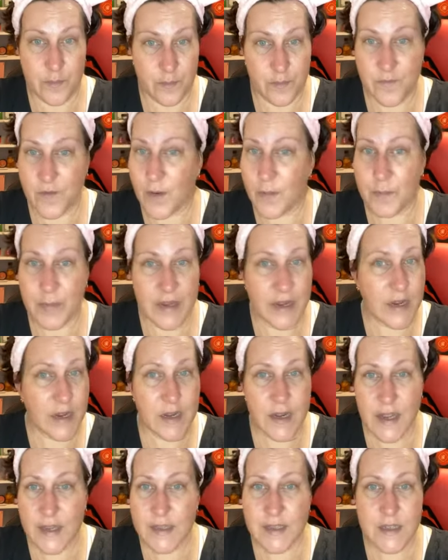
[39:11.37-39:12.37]
from being an
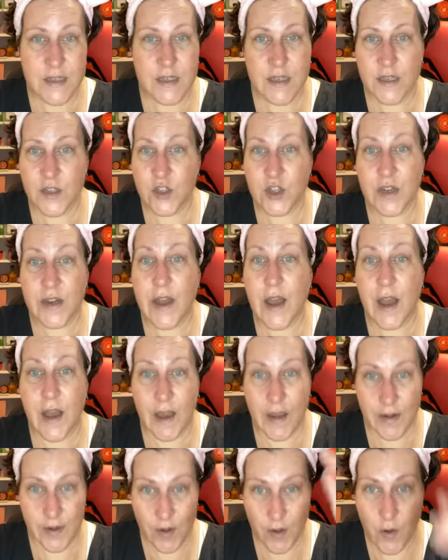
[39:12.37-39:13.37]
esthetician,
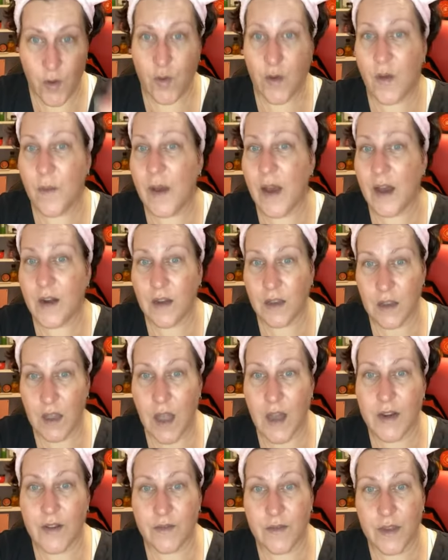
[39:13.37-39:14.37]
I know about a
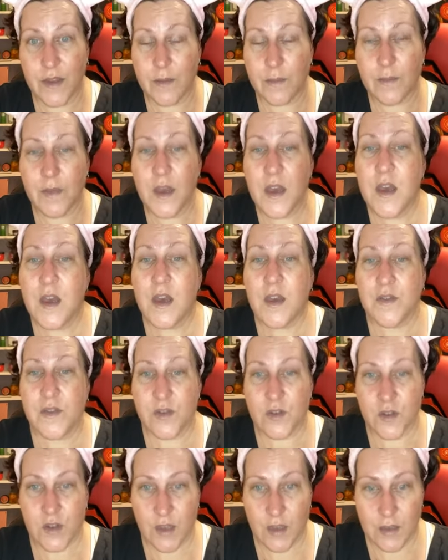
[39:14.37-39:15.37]
lot of them.
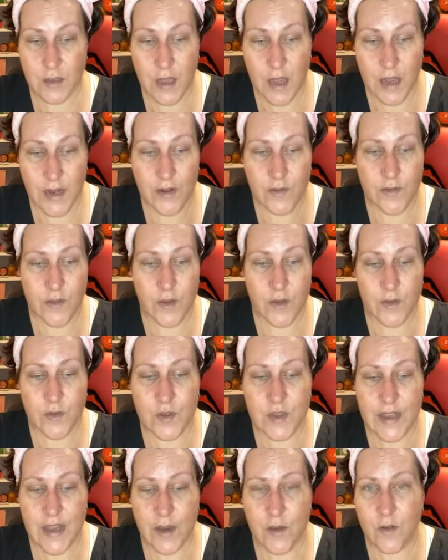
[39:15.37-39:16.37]
There's a lot of
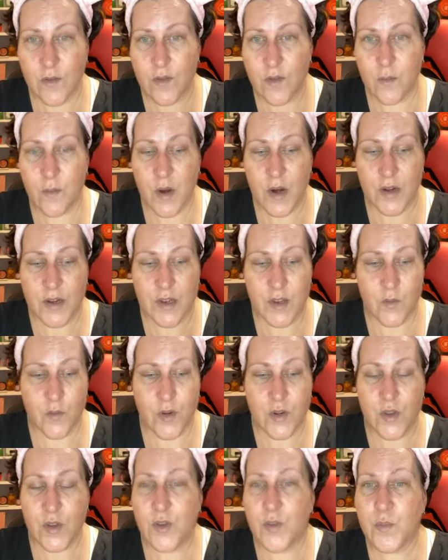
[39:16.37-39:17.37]
those out on the market.
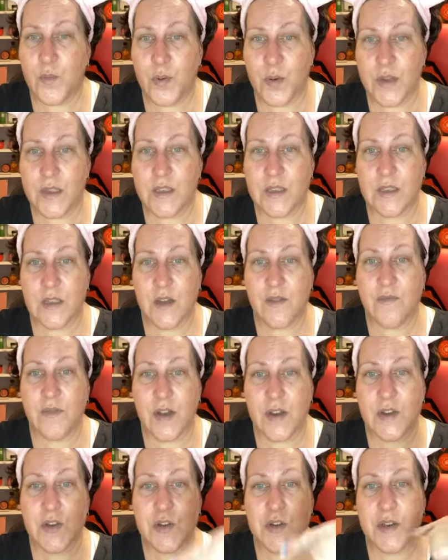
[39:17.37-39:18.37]
When you put stuff
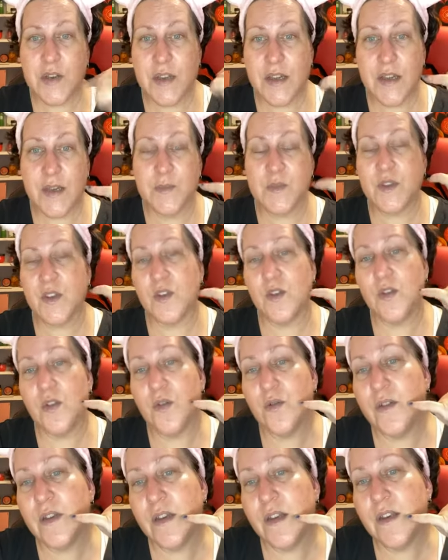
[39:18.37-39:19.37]
on your lips,
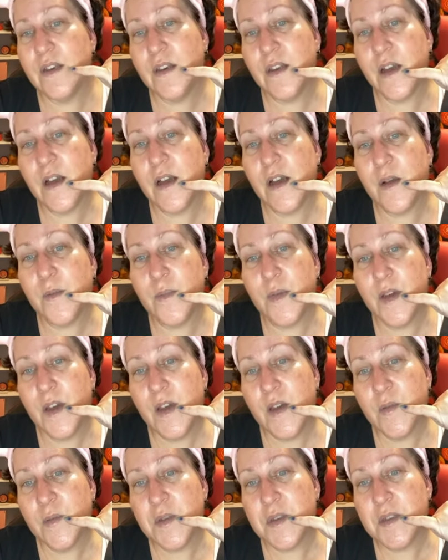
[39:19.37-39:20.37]
you'll end up
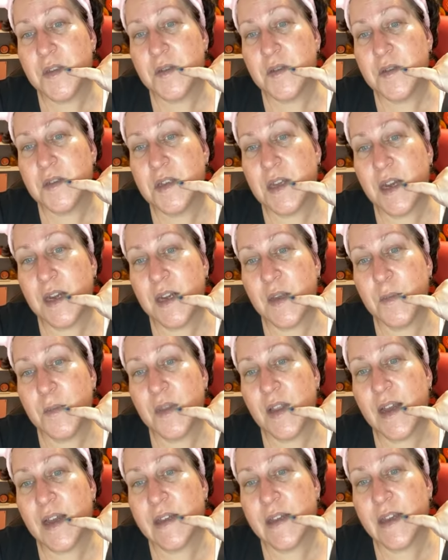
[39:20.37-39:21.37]
with little tiny
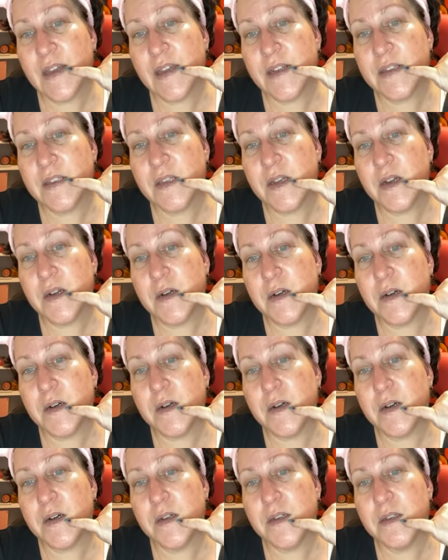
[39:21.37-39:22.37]
blackheads
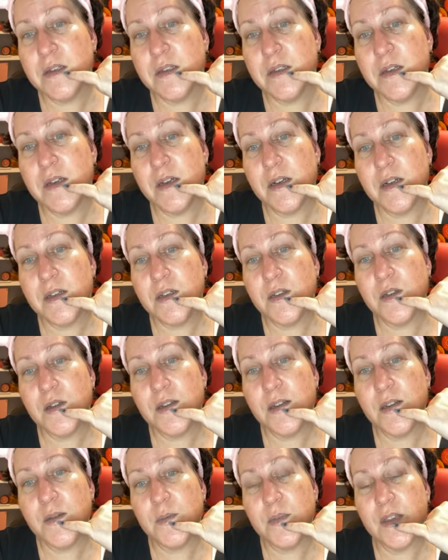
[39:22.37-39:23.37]
all along your
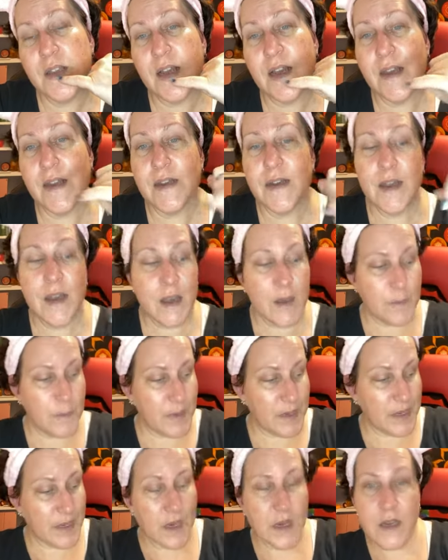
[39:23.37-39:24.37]
lip line
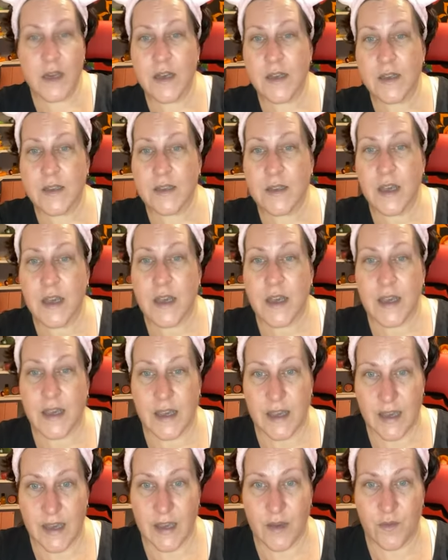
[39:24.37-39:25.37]
because
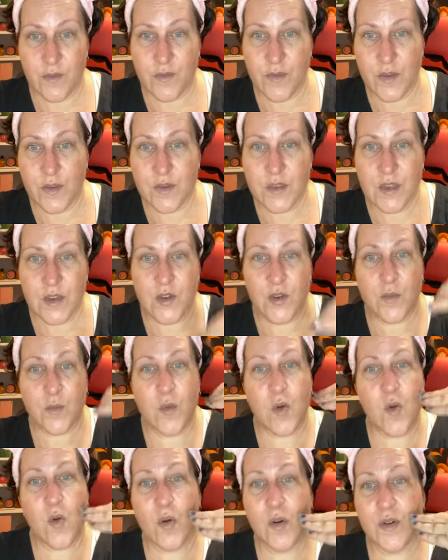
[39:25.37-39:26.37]
it fills in your
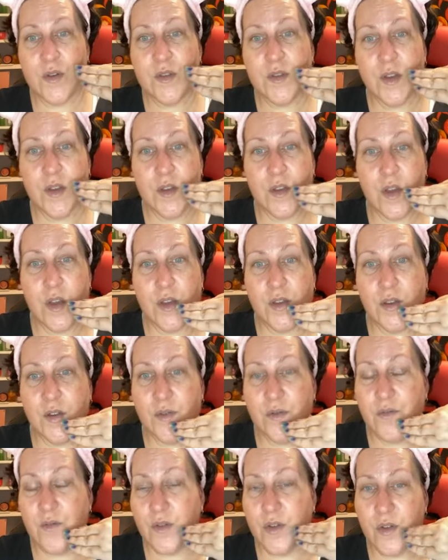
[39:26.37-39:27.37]
pores along
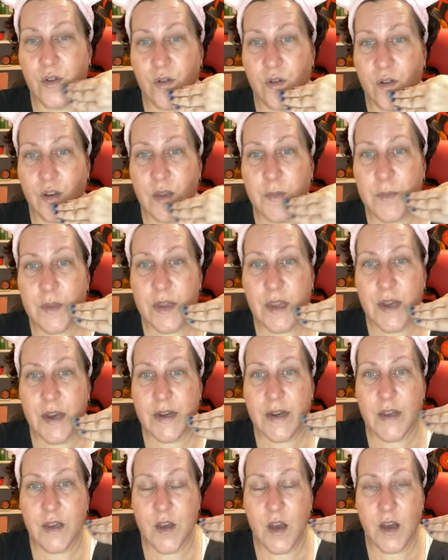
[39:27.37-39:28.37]
your lip line
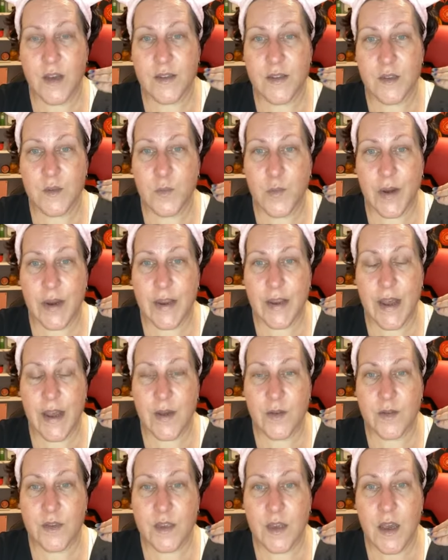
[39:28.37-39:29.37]
and causes
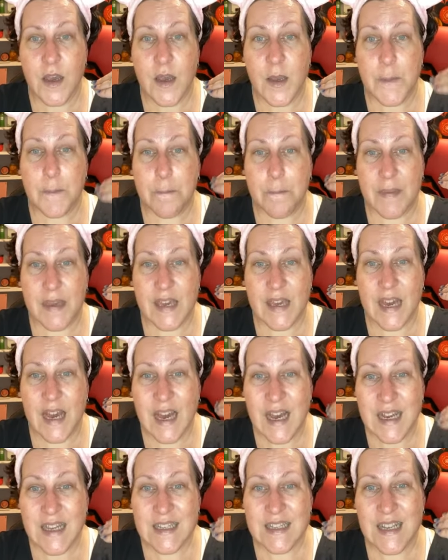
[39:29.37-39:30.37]
breakouts
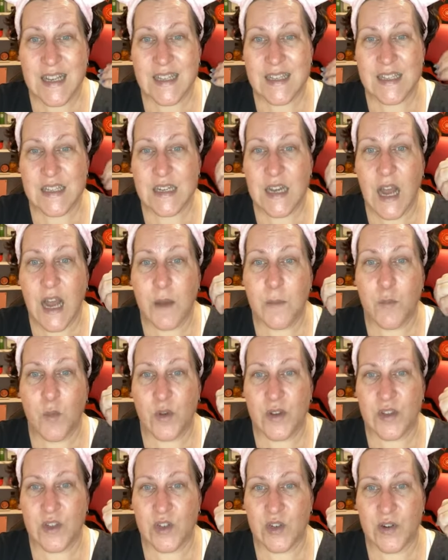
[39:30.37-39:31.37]
because it's not
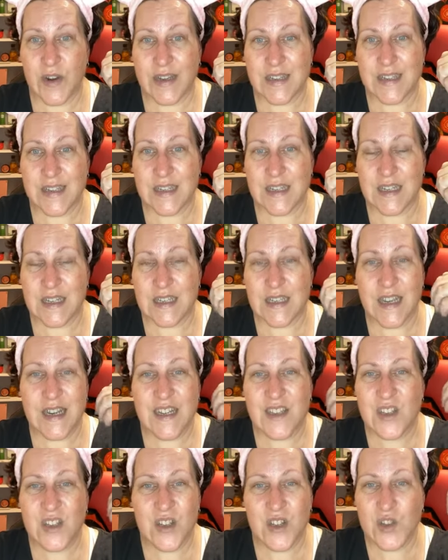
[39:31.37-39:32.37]
moisturizing to the skin.
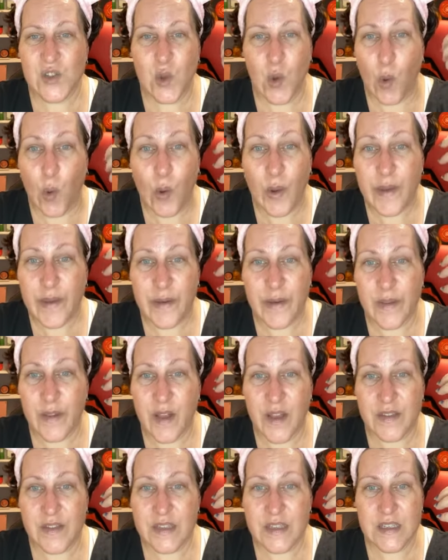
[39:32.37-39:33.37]
It's just oil
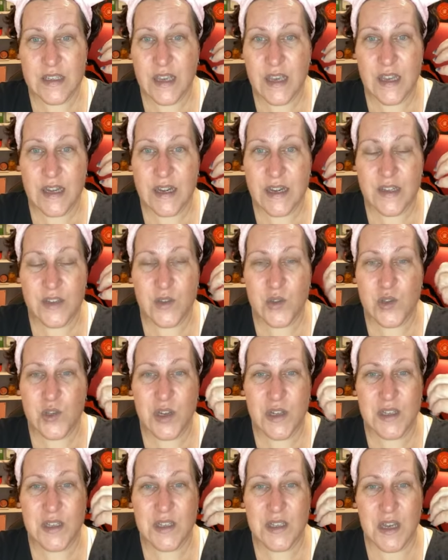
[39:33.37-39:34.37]
on the skin. It's
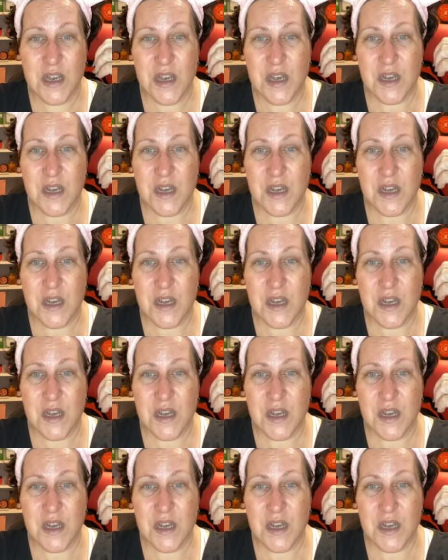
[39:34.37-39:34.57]
just,